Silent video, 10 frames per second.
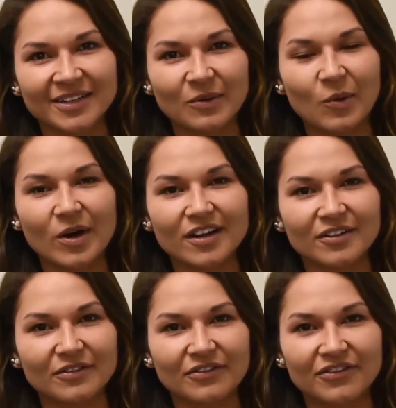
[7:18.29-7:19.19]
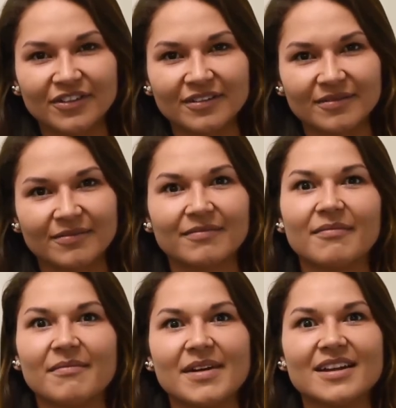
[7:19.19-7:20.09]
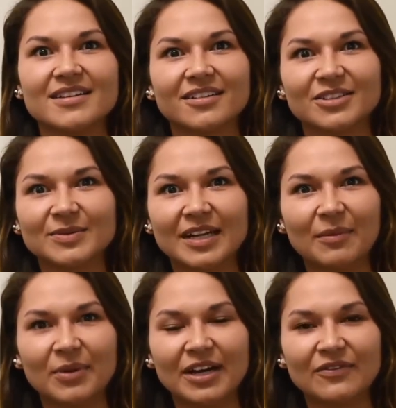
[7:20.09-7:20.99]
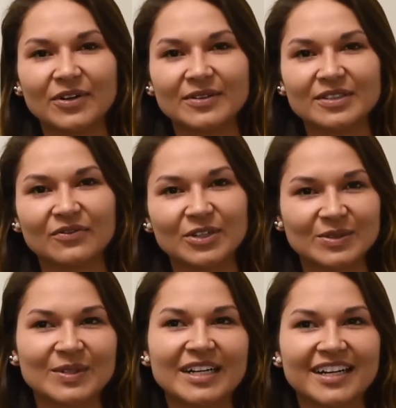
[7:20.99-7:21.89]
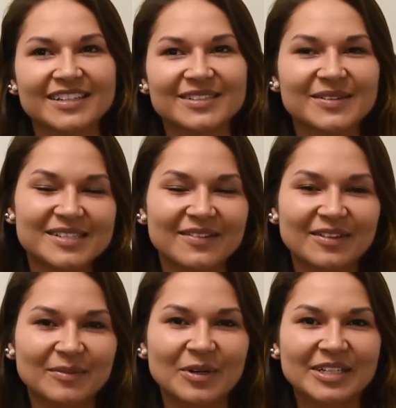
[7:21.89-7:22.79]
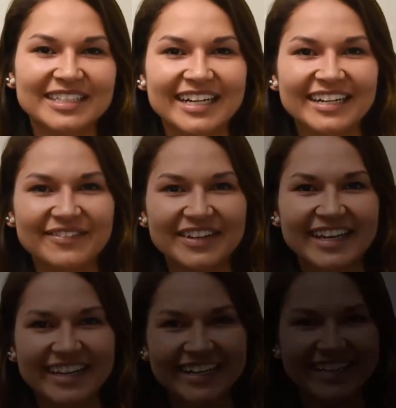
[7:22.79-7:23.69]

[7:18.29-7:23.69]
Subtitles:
one of many scholarships I applied for, and it was the first one I got, so it's definitely more exciting for that.